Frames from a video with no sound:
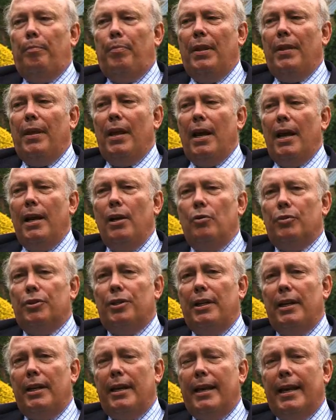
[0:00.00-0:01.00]
But then I
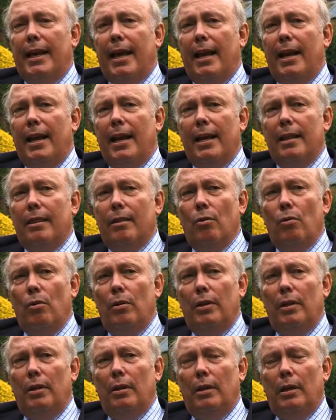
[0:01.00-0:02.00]
looked at it again and I thought,